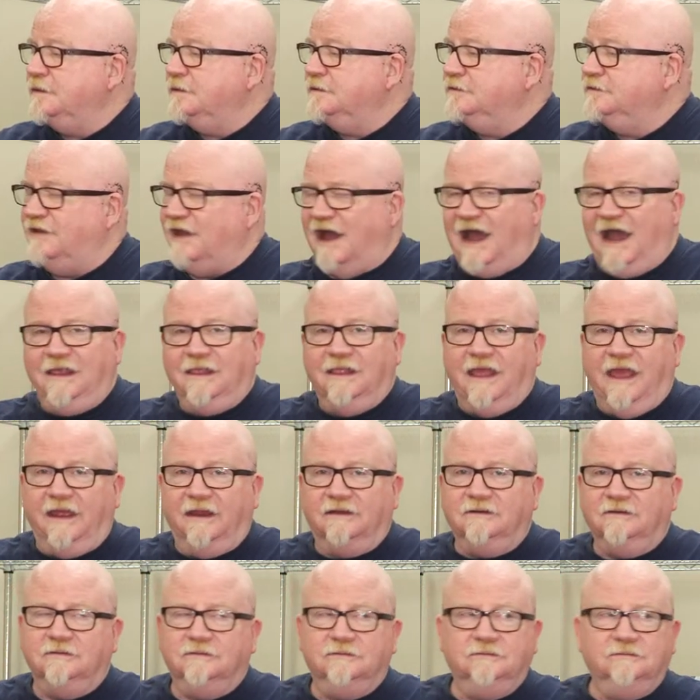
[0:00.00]

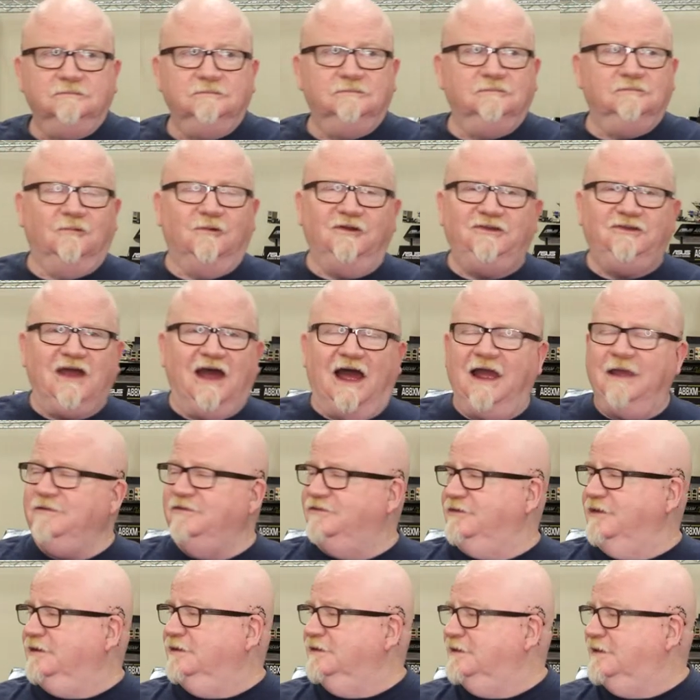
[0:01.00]
Thailand. What time
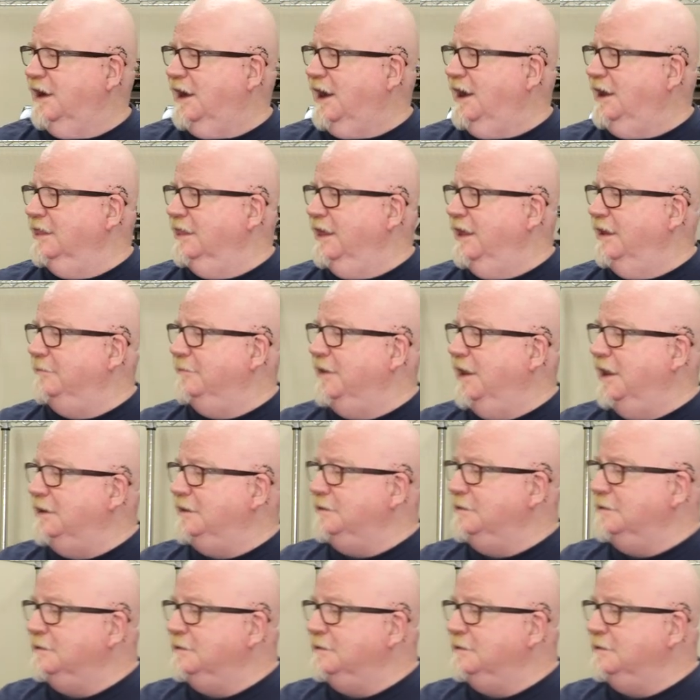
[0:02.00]
is it in Thailand, man?